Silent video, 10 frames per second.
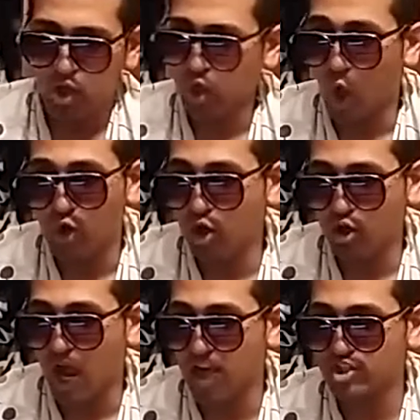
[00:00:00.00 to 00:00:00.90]

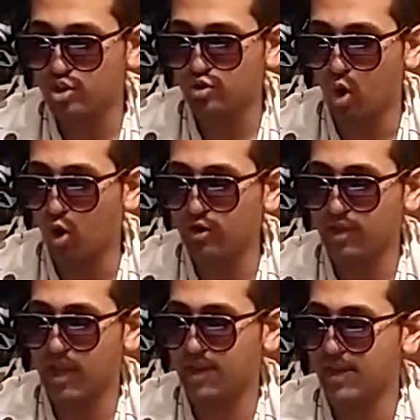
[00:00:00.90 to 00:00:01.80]
Claudio
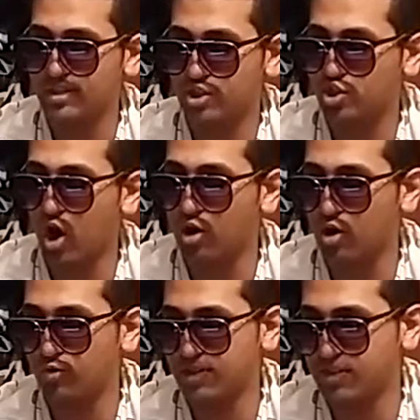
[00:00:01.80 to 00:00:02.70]
Castagnoli, a.k.a.
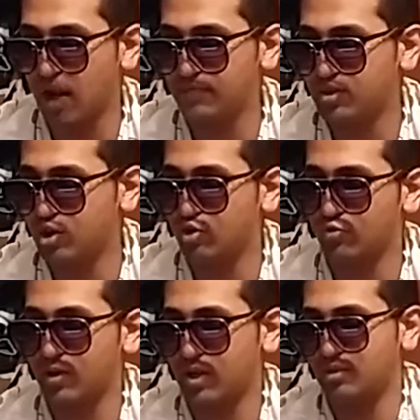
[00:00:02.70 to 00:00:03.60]
Cesaro, comes to the
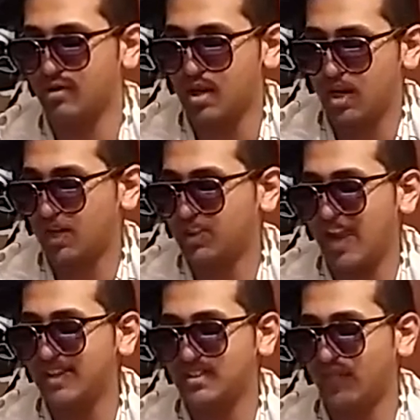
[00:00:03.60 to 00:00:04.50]
ring. He
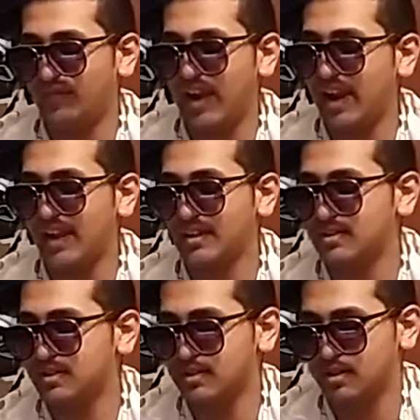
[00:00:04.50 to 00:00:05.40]
thanks the
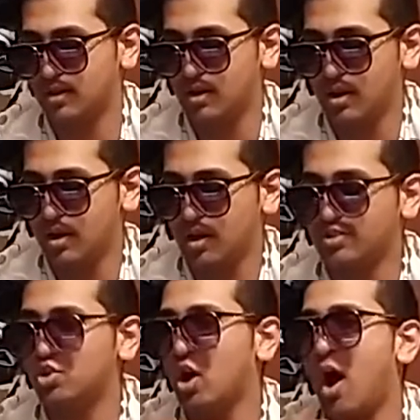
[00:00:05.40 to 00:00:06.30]
fans.
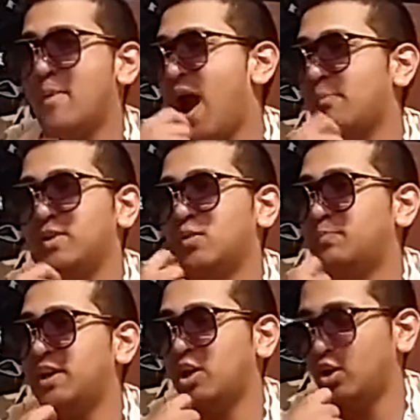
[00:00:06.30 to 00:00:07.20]
Because, you know, I'm happy to
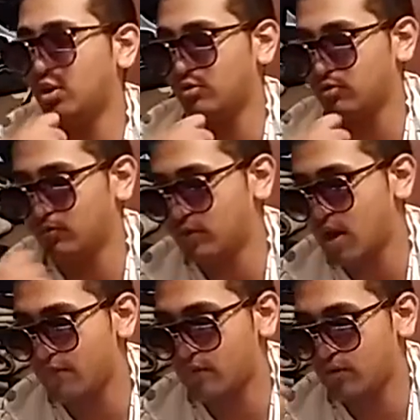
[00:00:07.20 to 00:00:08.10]
be here or
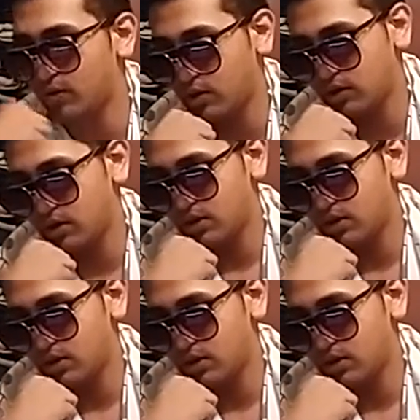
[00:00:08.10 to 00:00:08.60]
whatever.